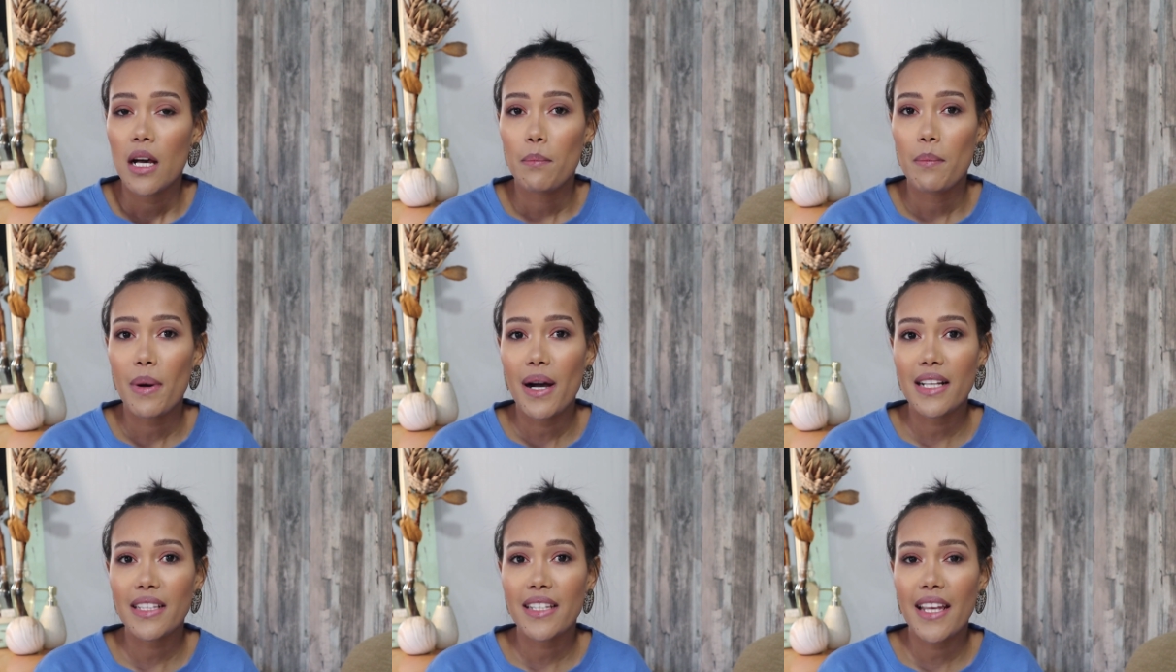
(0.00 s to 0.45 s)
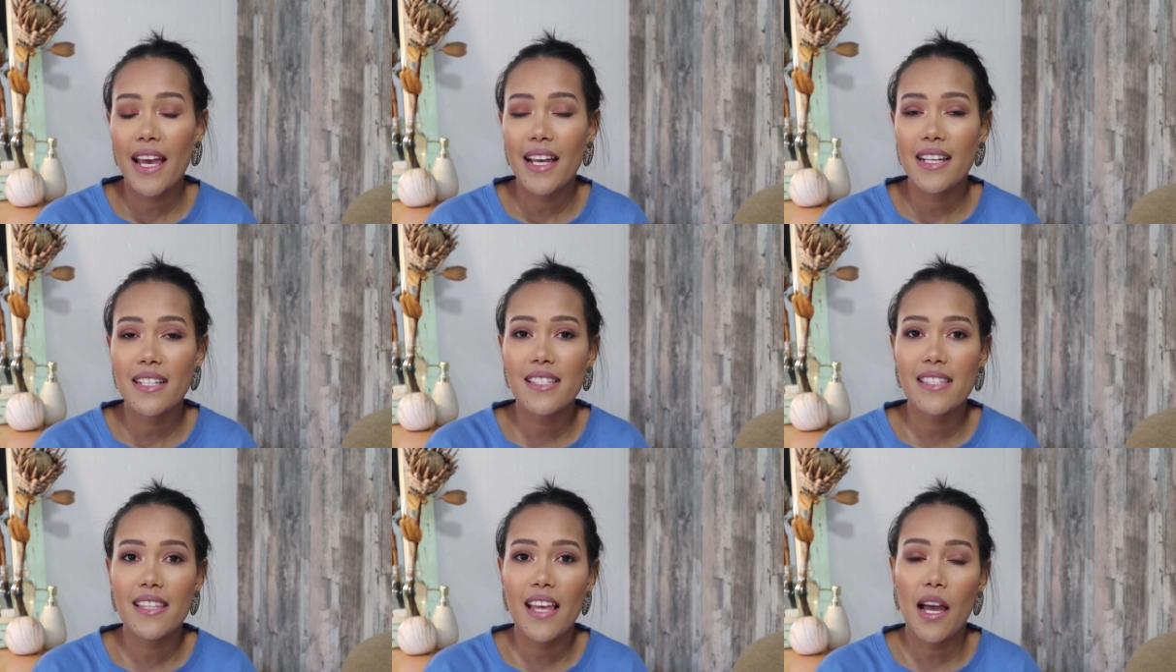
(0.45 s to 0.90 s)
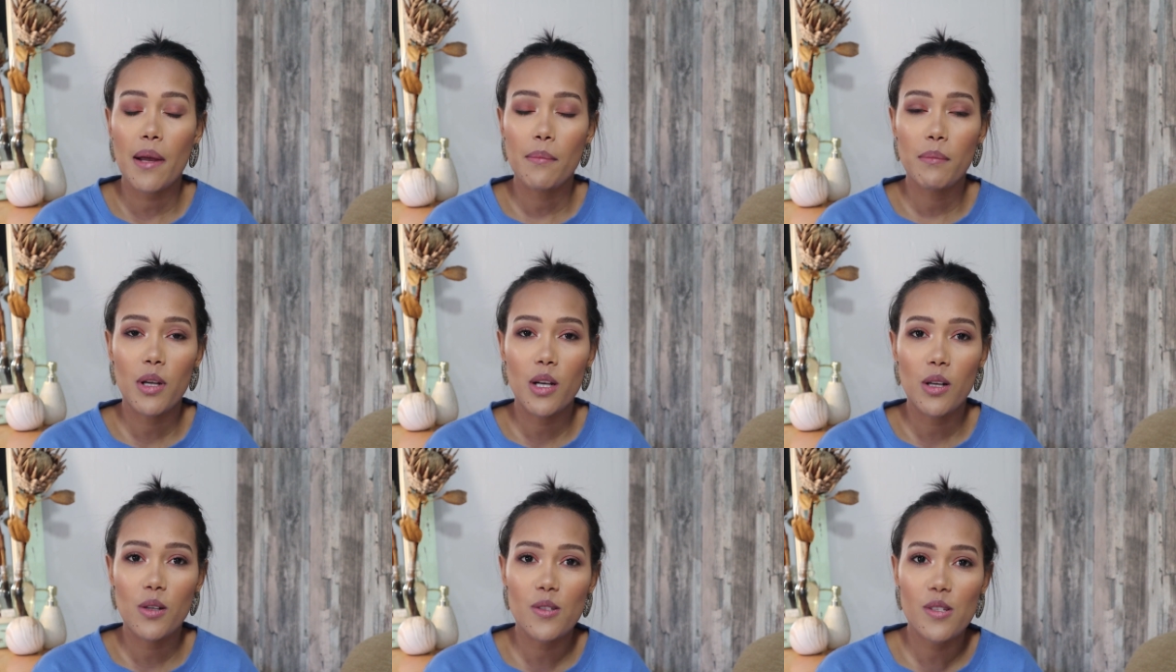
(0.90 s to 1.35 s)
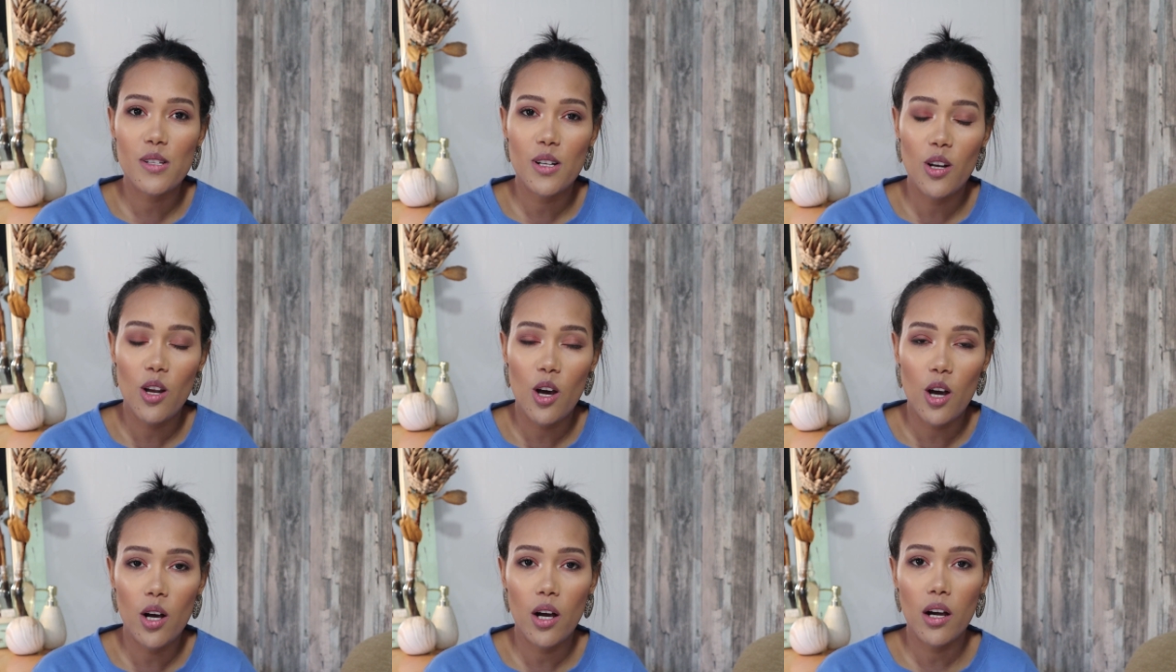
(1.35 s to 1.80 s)
but as time goes
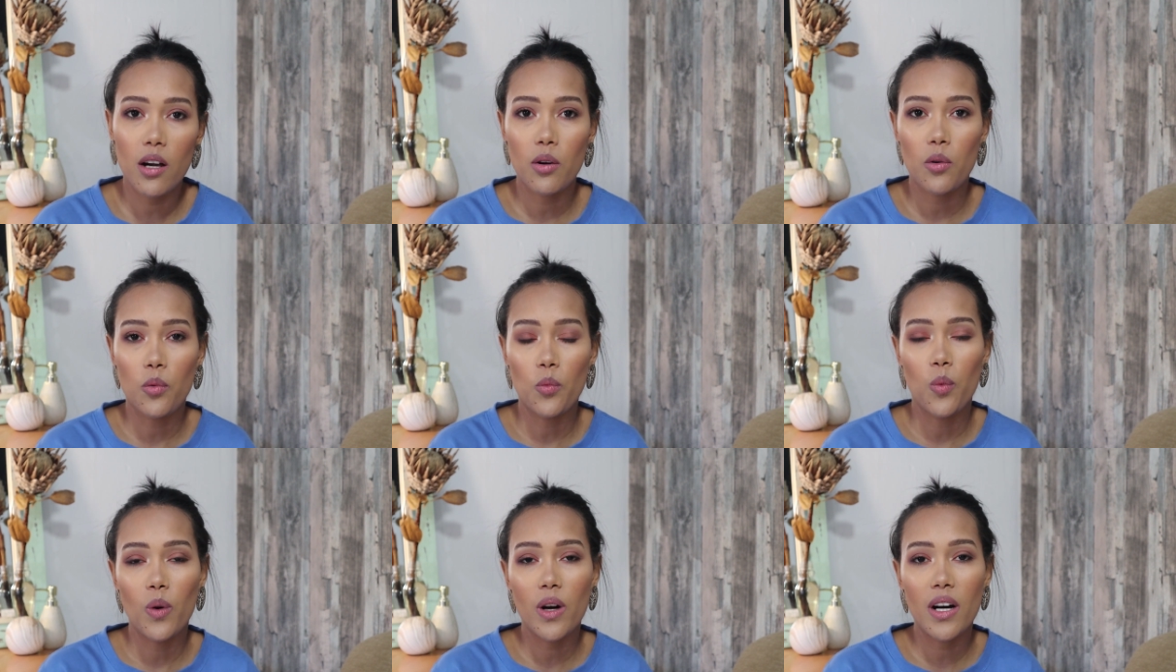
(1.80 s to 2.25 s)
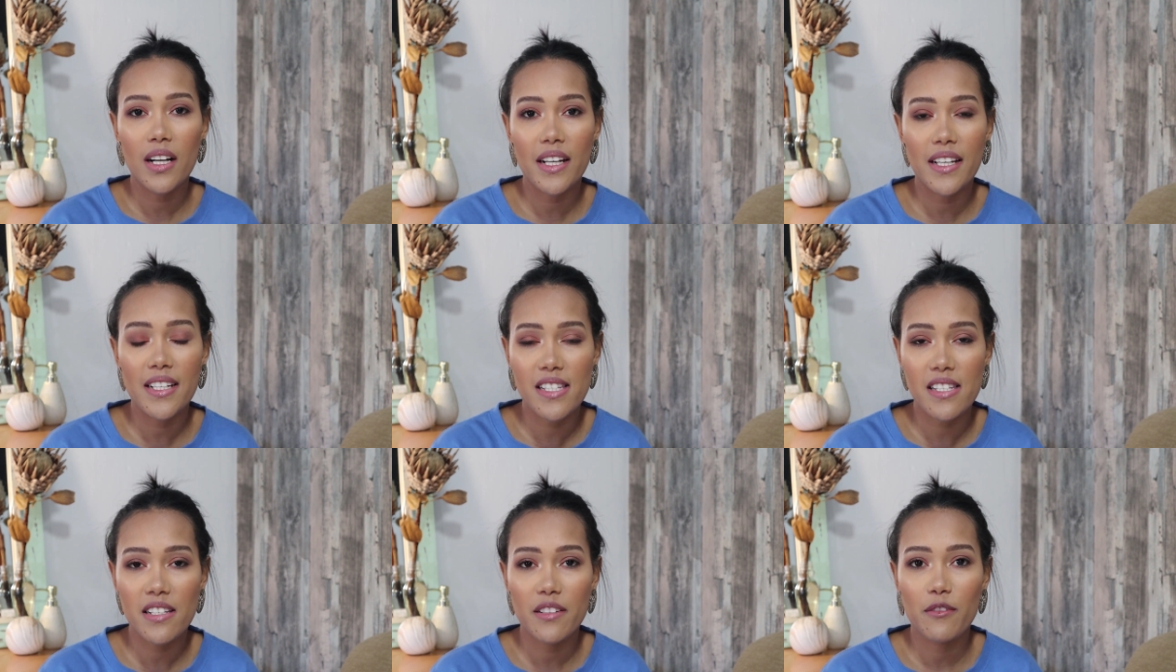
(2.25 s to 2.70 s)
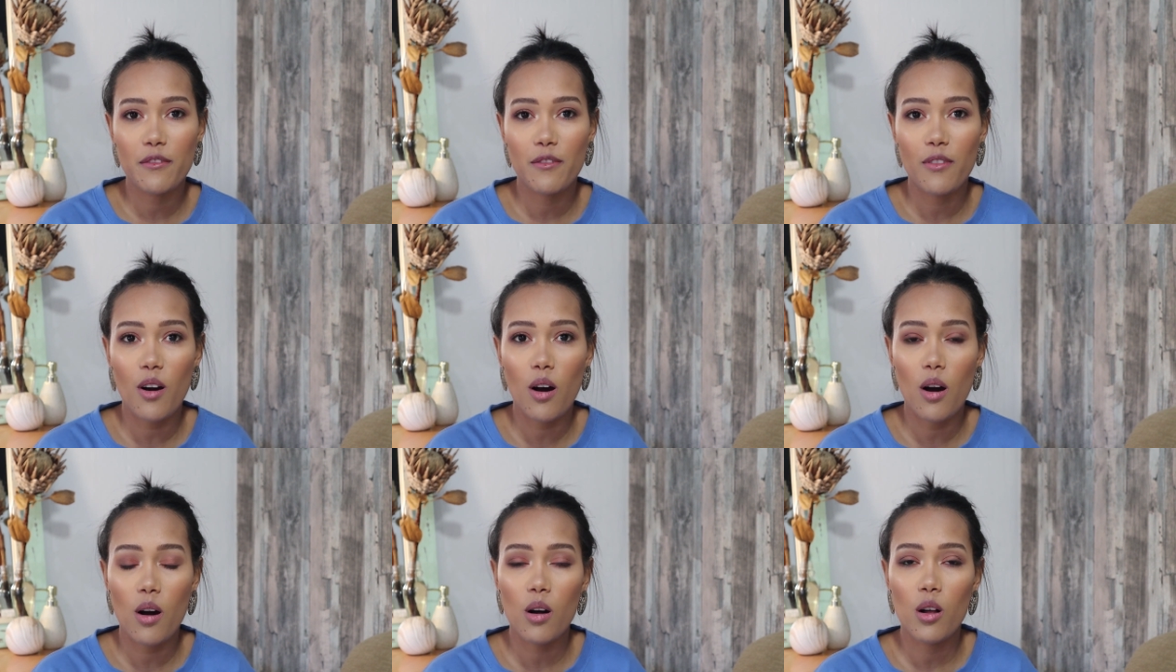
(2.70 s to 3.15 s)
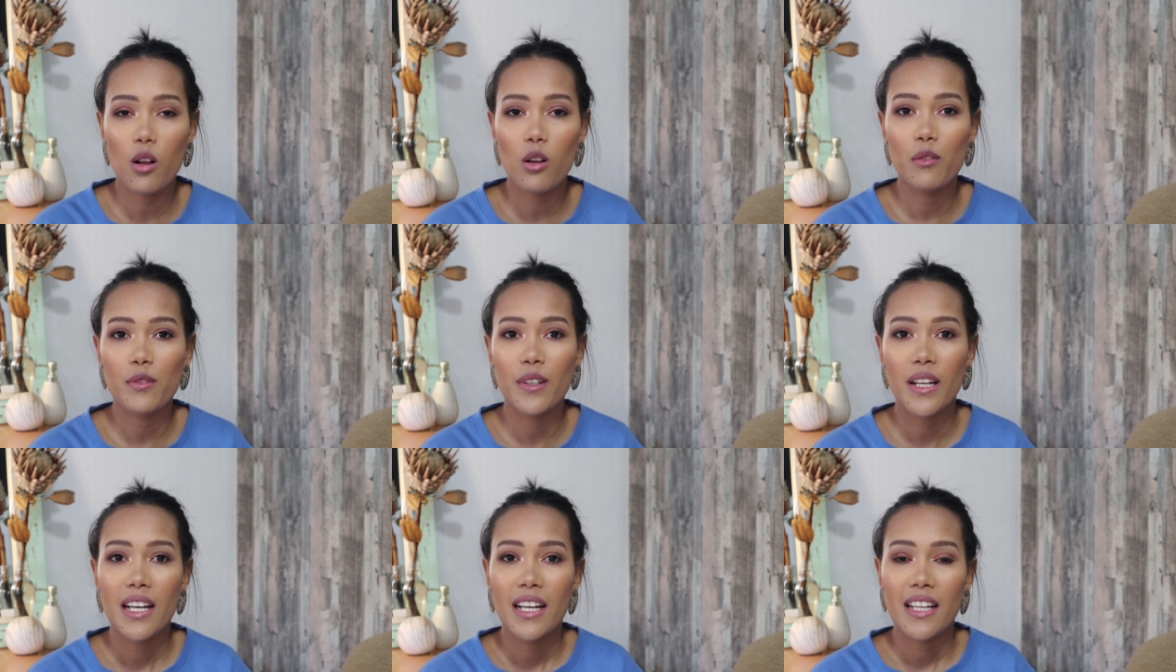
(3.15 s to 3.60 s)
along, work is
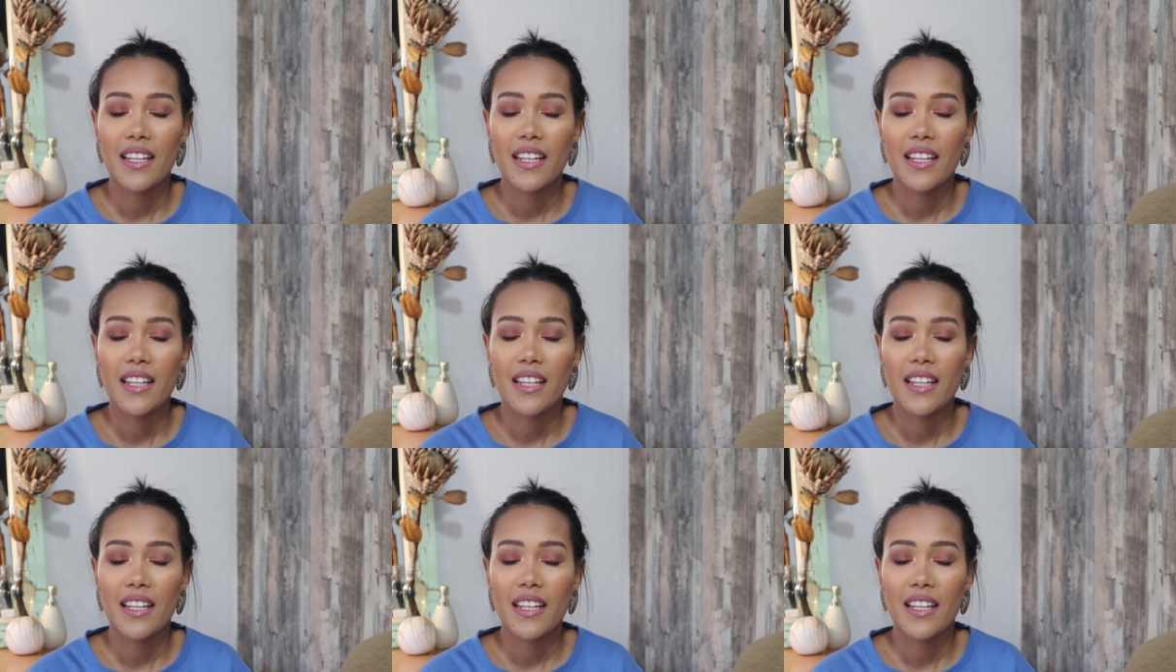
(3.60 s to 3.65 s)
involved,